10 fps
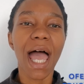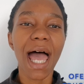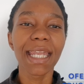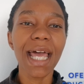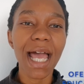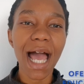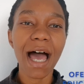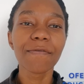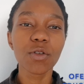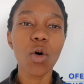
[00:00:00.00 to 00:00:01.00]

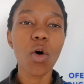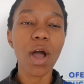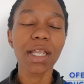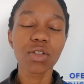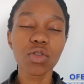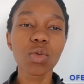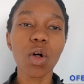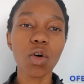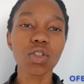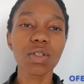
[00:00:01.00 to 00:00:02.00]
You will
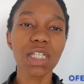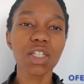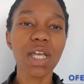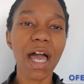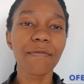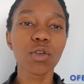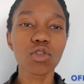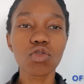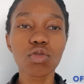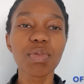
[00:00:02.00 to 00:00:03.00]
also need to have your
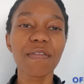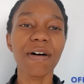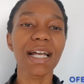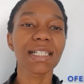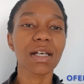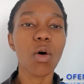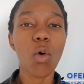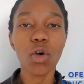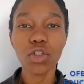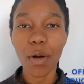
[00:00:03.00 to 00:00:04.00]
supervisor
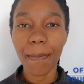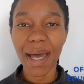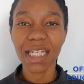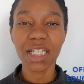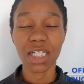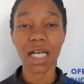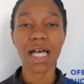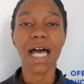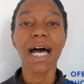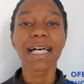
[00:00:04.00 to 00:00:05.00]
or your manager
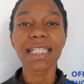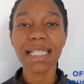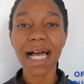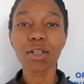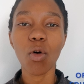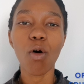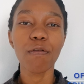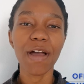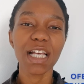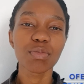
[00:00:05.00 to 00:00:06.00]
sign off
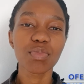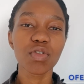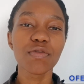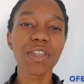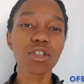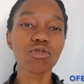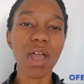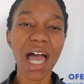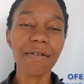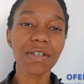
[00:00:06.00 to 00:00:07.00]
as proof that
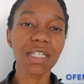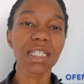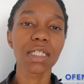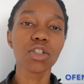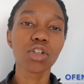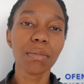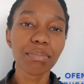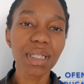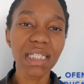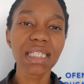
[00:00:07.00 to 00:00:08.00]
you have indeed
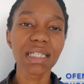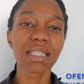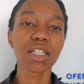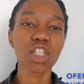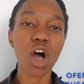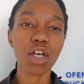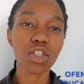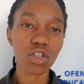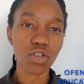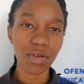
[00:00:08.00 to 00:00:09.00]
completed the
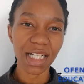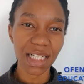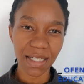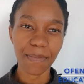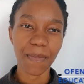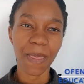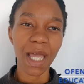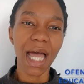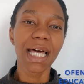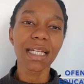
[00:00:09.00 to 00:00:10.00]
task correctly.
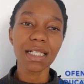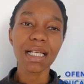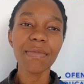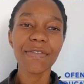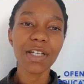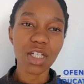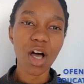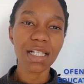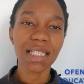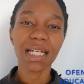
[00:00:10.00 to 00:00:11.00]
Now, some of the
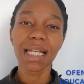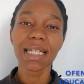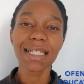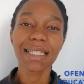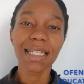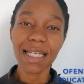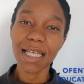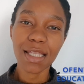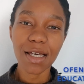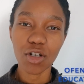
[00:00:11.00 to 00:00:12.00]
tasks that are listed
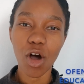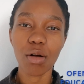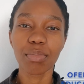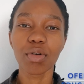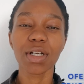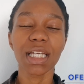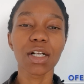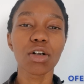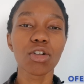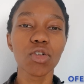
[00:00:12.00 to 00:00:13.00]
in the logbook
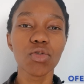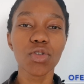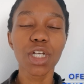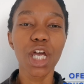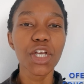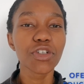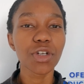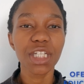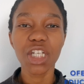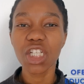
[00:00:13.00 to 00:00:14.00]
include
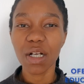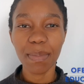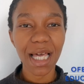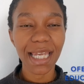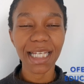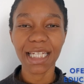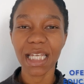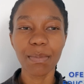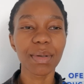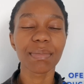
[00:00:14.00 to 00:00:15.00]
strategic planning and
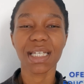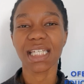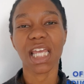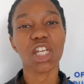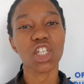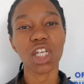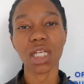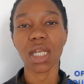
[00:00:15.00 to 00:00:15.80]
implementation,